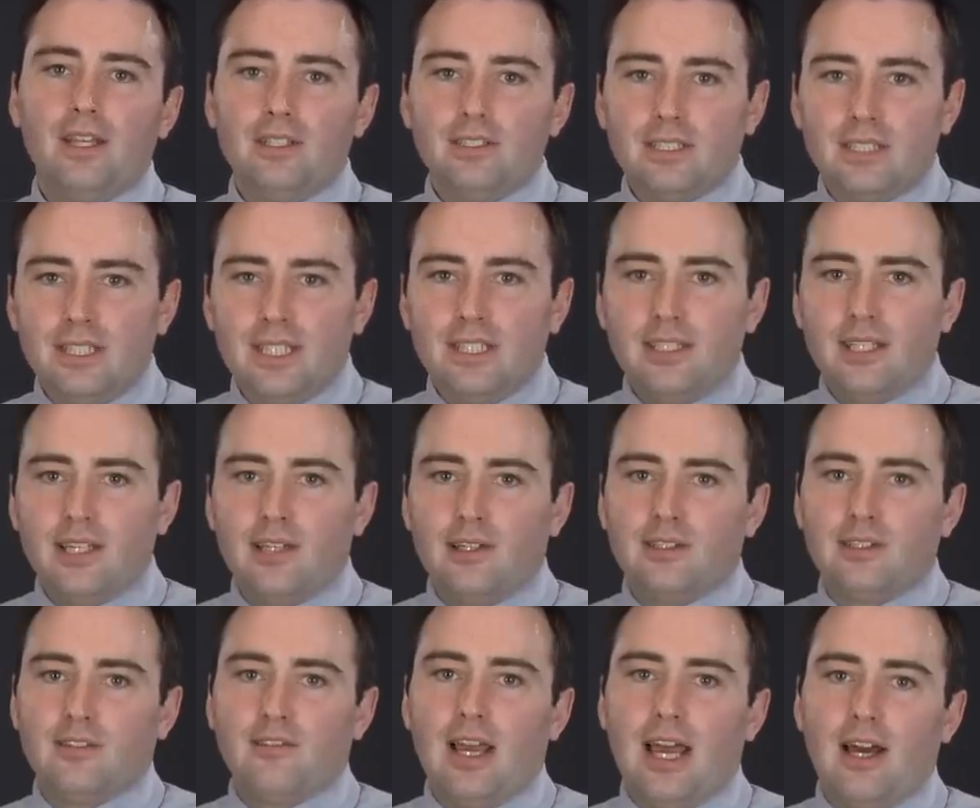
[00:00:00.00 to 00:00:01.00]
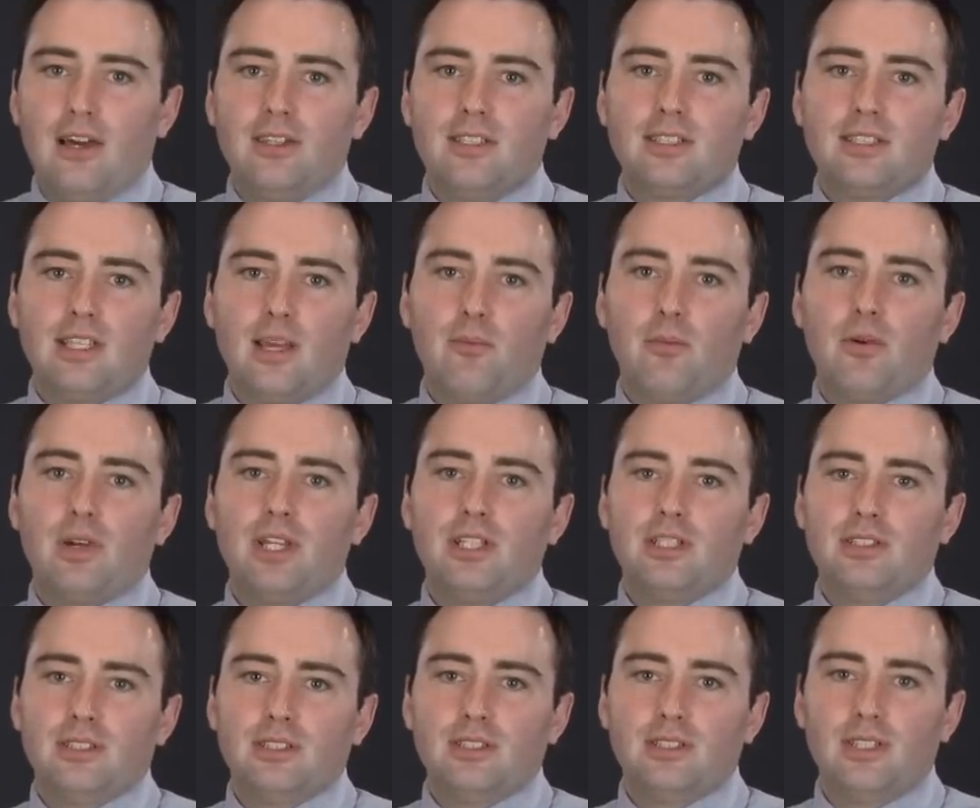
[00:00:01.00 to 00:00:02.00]
The details of how this
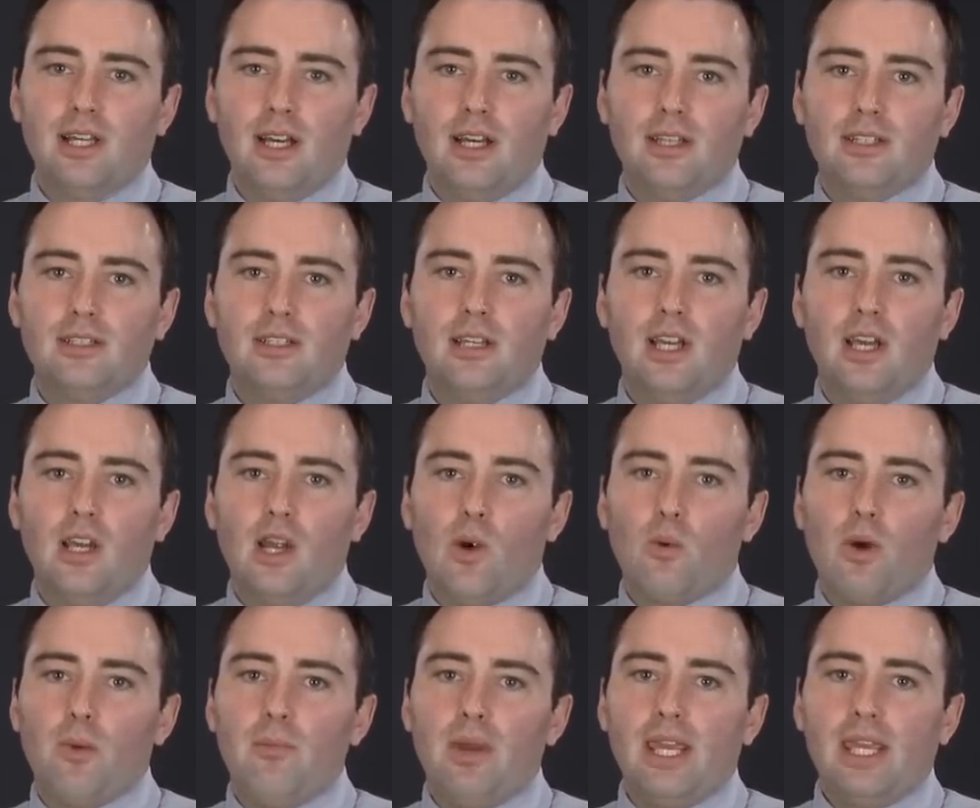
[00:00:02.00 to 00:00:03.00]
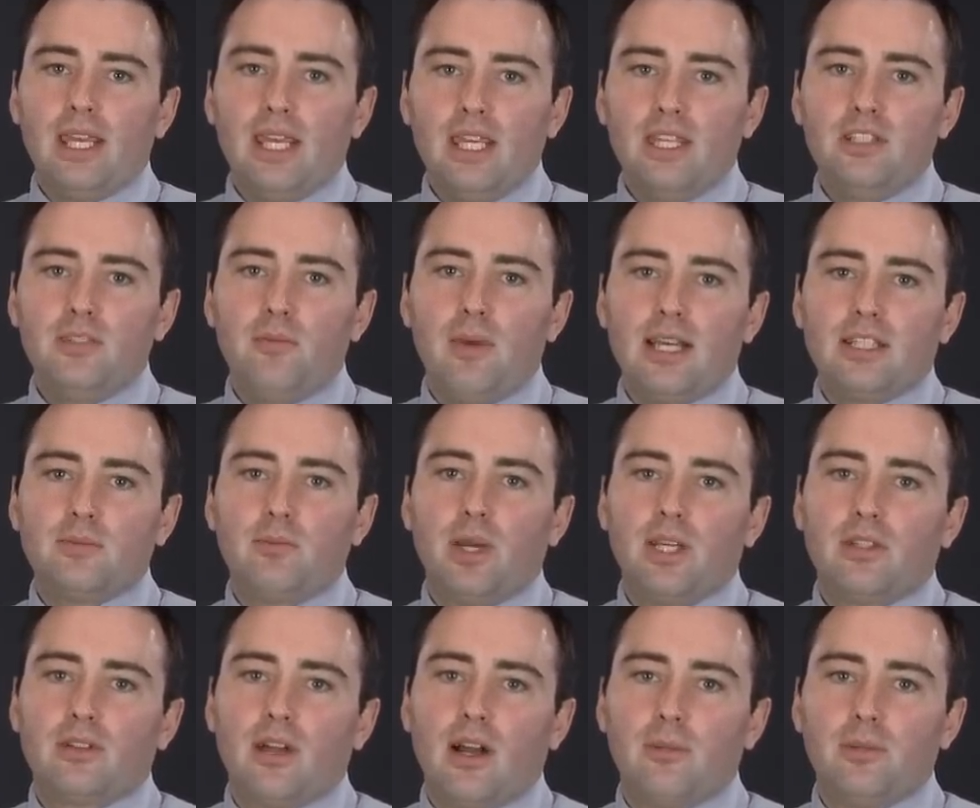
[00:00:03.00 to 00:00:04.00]
separation is done are what make each mass
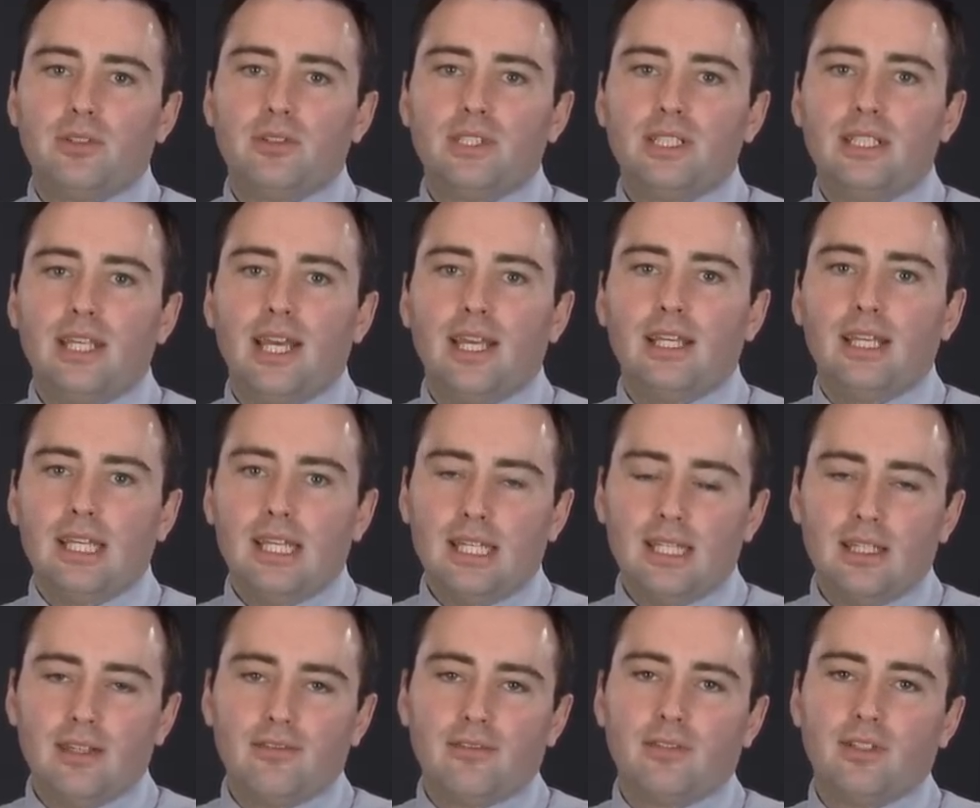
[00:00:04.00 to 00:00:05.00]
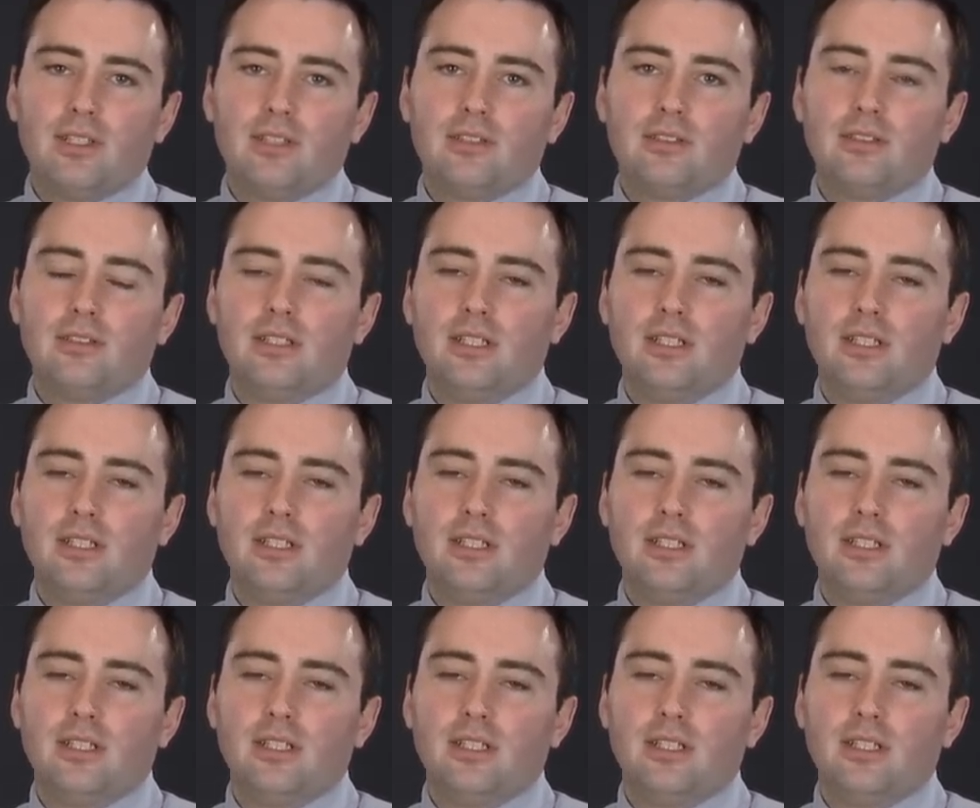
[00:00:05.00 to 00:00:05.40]
spectrometry technique different.